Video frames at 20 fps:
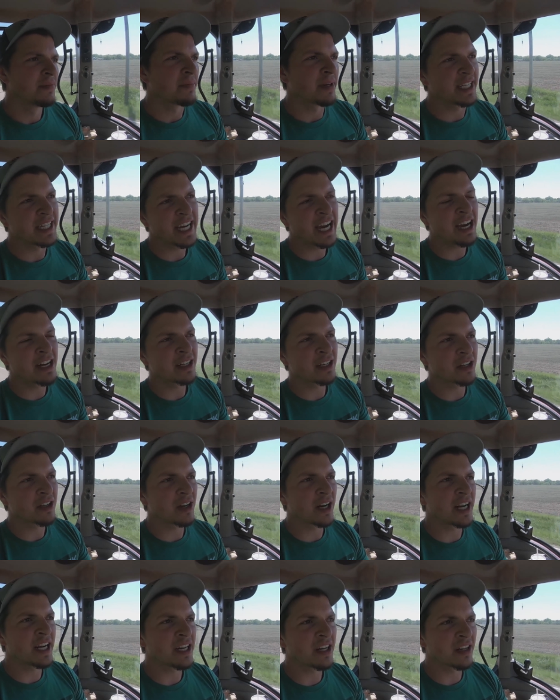my dad and
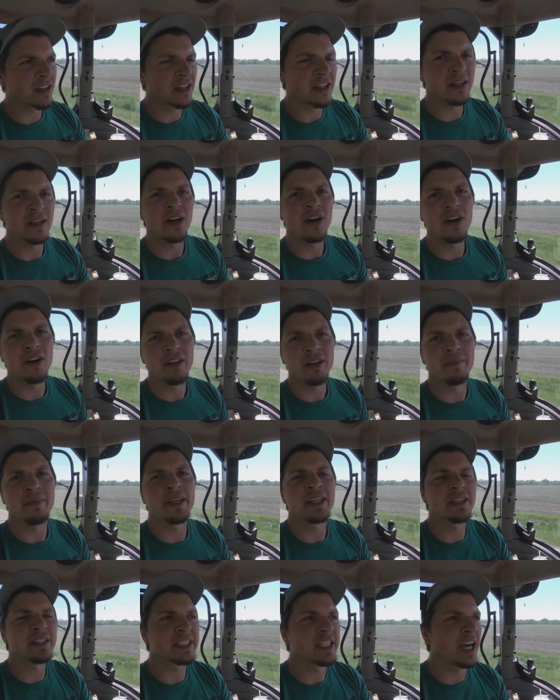Craig are going to haul the
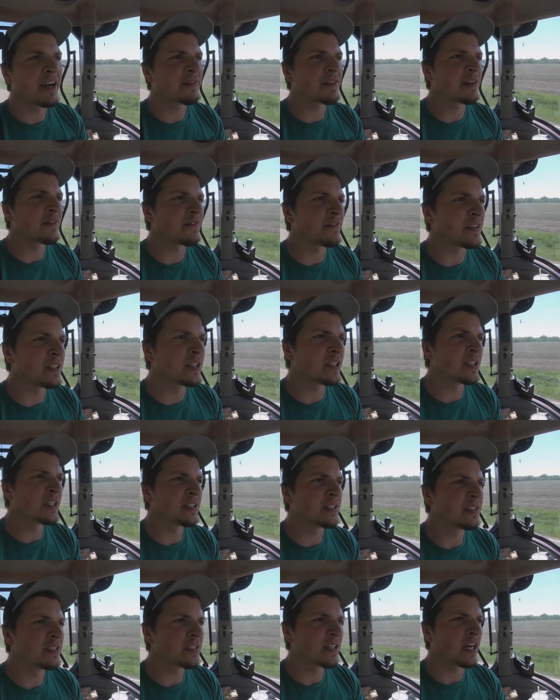bales off the
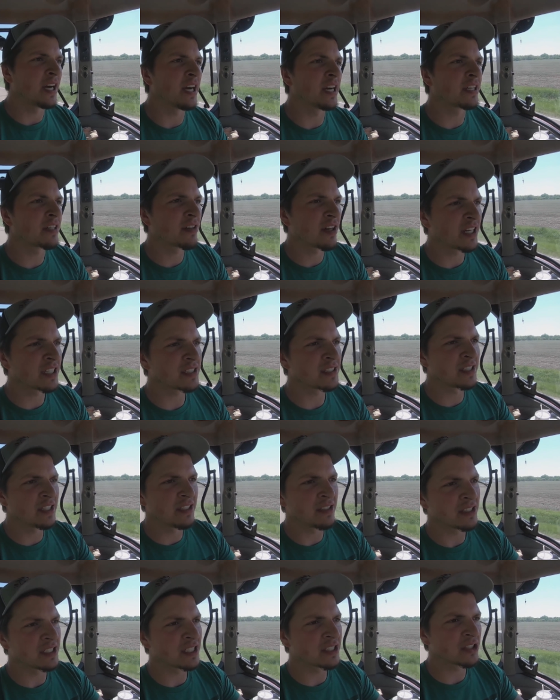field. Craig's going
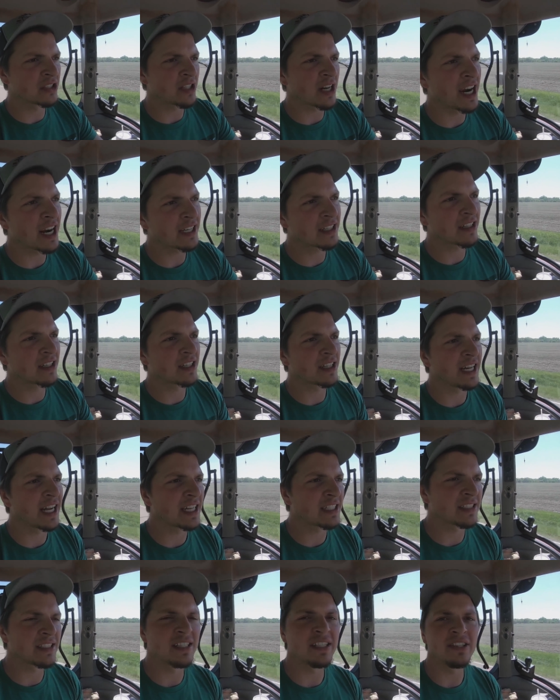to use his tractor,
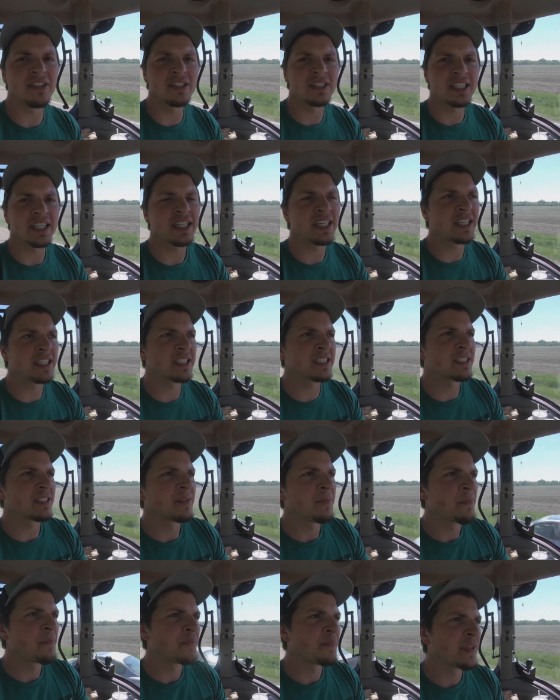Dad's going to use his,
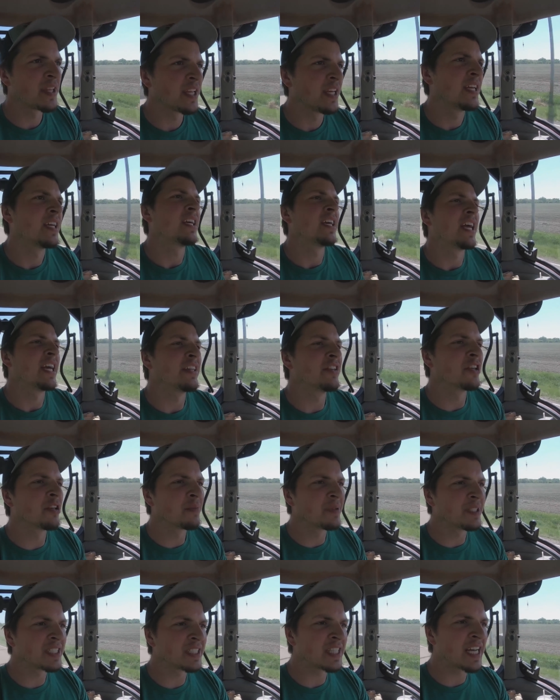and
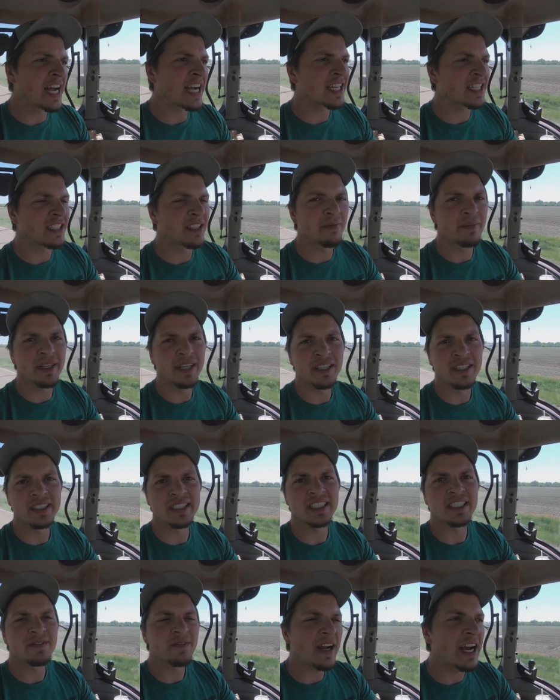they'll be stacking the
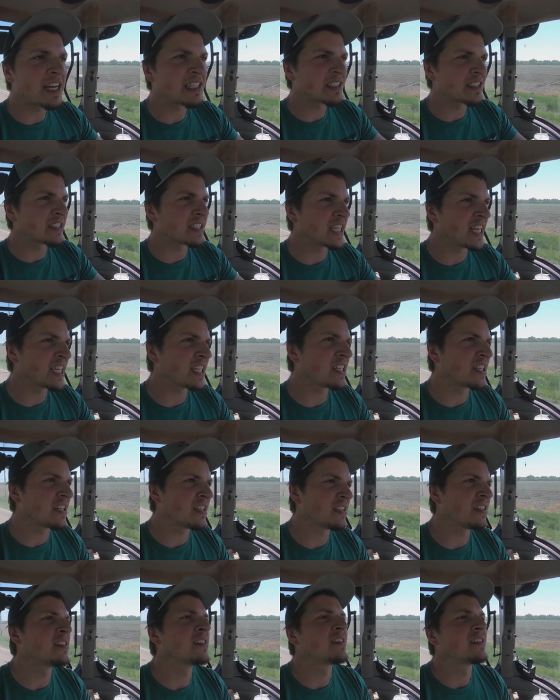bales as fast as I
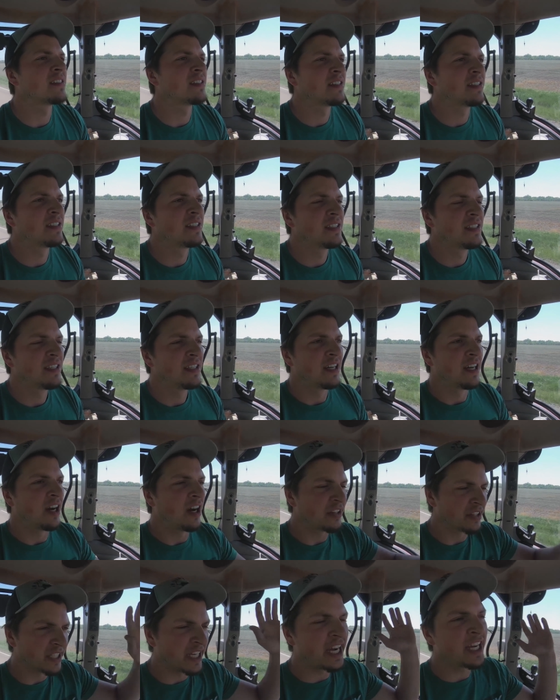can
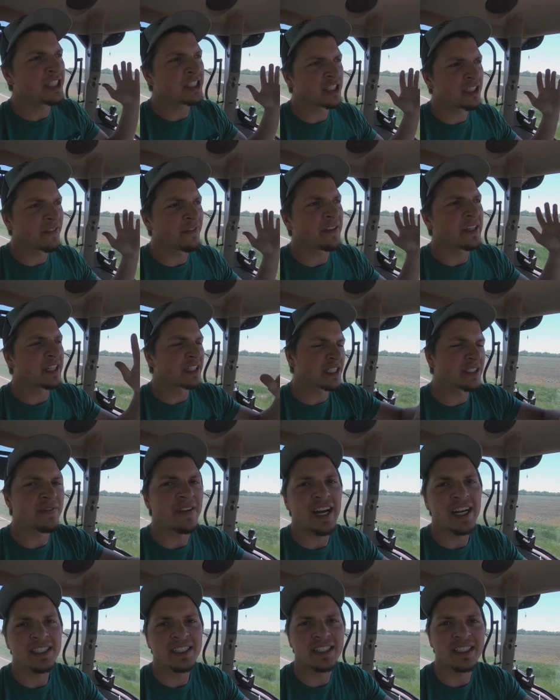on the edge of the field, as
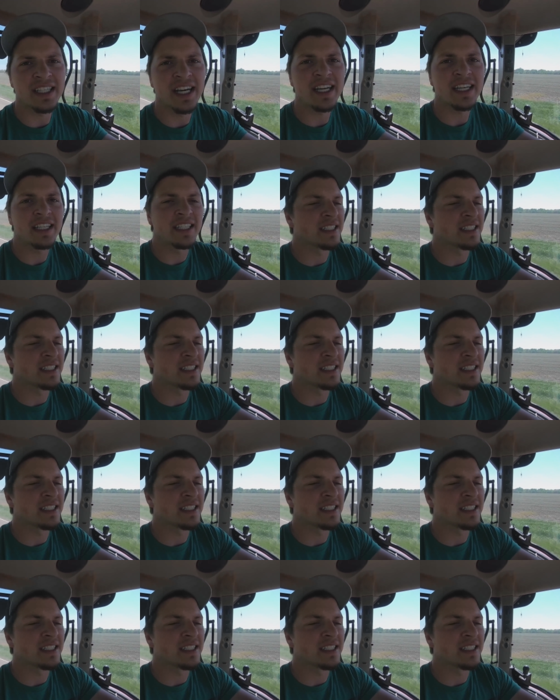fast as I